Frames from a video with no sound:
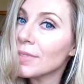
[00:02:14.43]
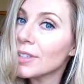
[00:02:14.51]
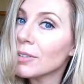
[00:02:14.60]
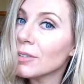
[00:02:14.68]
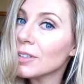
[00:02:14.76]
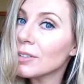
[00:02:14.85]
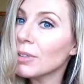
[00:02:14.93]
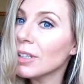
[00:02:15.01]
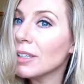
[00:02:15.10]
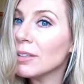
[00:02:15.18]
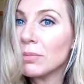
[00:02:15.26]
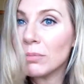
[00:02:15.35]
So it's
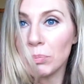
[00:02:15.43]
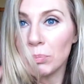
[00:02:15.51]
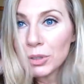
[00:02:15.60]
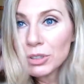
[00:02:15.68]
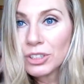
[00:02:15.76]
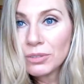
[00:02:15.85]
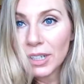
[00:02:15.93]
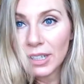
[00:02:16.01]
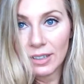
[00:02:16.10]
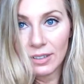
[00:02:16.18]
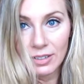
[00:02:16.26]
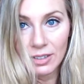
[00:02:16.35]
really bushy right
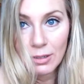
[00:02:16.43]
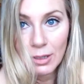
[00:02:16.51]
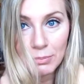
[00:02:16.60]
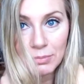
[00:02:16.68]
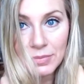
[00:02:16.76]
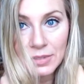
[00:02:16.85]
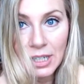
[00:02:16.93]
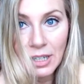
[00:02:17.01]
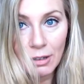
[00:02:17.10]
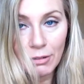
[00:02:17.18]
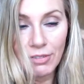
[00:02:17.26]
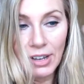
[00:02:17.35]
here. So I'm
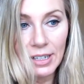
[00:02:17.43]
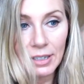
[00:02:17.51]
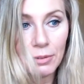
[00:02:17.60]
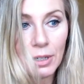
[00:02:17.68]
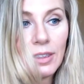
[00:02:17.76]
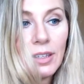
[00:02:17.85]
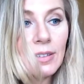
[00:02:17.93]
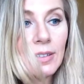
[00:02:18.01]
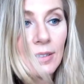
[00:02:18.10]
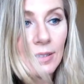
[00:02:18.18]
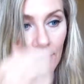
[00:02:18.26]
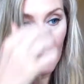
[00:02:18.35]
fighting with it
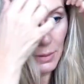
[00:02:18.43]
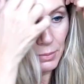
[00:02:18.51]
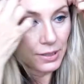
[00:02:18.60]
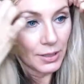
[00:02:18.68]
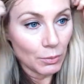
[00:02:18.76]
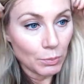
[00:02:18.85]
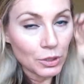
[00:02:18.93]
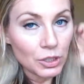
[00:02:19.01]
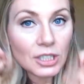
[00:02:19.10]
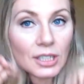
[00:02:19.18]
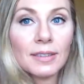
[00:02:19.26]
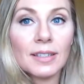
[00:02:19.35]
to not be so
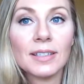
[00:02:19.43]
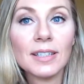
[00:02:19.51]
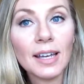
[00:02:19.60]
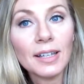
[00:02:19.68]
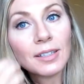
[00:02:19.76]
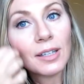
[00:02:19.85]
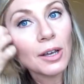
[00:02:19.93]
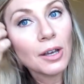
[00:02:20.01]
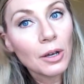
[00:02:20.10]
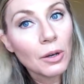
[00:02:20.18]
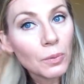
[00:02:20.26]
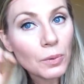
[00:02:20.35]
bushy on the sides.
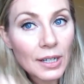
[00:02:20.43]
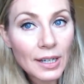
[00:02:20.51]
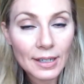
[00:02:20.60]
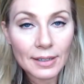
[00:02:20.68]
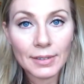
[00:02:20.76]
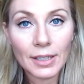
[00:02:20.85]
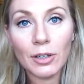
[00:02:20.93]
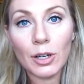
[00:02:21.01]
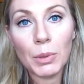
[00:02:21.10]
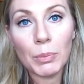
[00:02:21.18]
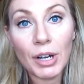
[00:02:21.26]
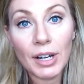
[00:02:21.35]

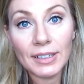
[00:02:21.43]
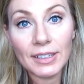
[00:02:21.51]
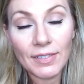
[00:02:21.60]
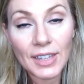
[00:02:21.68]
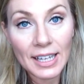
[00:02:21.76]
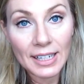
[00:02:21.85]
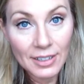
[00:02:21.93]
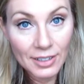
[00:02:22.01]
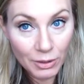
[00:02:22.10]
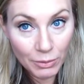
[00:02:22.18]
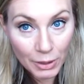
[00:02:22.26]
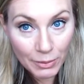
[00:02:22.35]
I'm a product of the 80s,
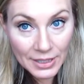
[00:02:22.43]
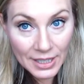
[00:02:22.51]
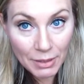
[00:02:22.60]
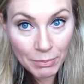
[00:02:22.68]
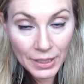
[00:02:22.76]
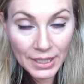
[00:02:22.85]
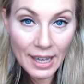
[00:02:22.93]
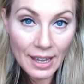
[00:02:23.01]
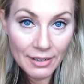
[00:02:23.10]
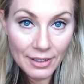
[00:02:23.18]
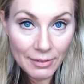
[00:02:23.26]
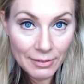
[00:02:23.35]
so we always had big
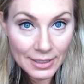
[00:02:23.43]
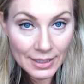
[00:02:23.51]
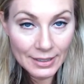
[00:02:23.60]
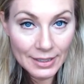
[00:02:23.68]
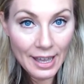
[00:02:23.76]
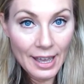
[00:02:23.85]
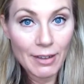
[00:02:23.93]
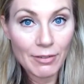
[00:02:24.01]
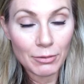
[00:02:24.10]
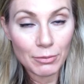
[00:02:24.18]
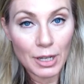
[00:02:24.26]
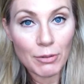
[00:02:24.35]
hair, and I always liked I
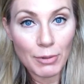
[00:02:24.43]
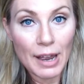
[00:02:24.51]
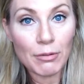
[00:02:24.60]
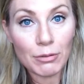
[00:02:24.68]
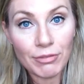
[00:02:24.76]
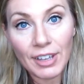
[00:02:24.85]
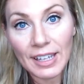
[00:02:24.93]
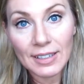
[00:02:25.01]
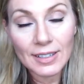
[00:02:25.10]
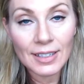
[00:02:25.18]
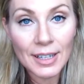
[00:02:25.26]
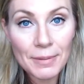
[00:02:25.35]
have a round
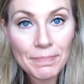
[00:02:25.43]
face.